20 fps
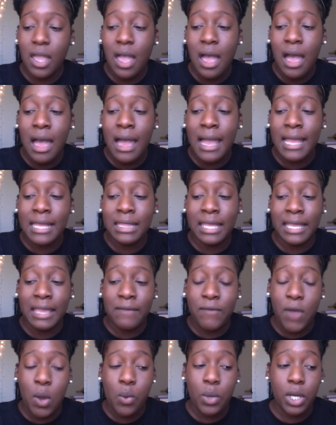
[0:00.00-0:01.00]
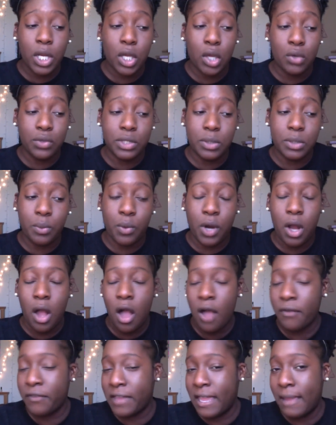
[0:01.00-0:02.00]
if I want to go somewhere
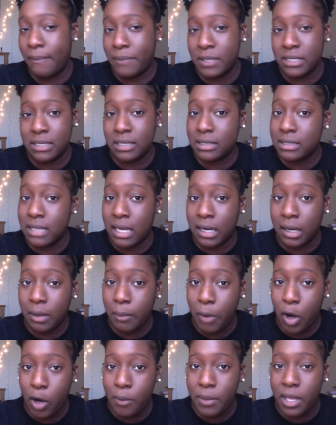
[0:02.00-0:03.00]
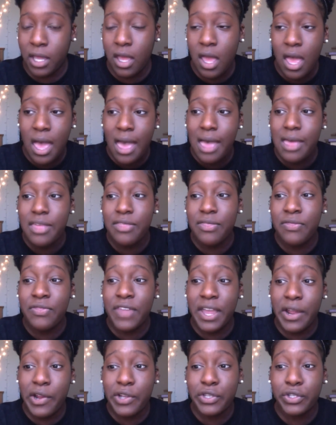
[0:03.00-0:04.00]
off campus that's not an apartment,
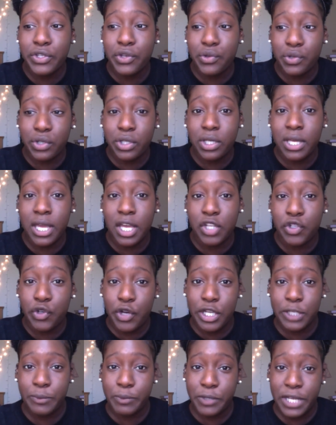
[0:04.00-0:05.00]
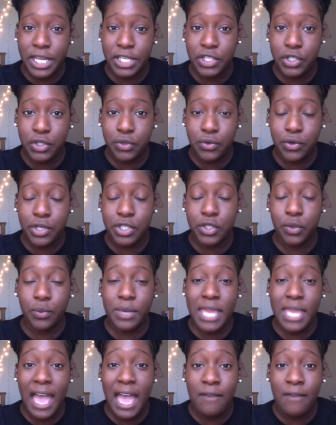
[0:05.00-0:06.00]
there's usually a transportation source. So
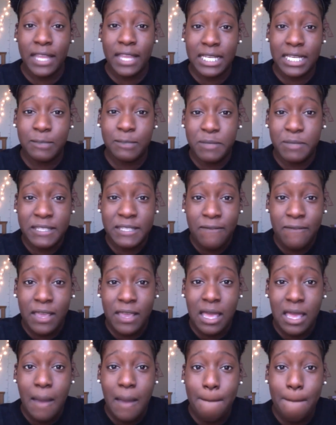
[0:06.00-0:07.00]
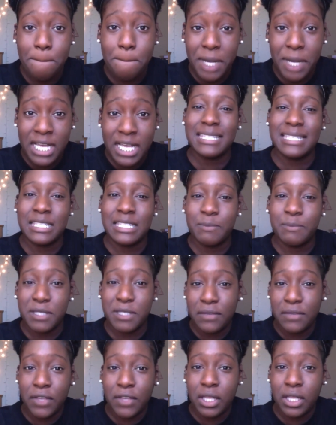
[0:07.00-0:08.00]
we have like a specific bus
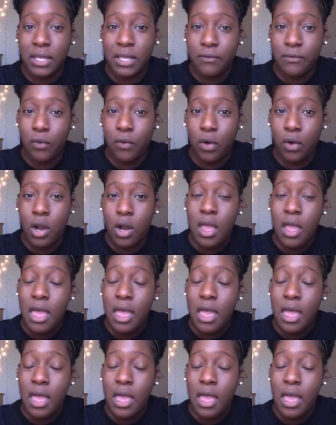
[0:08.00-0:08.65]
specifically for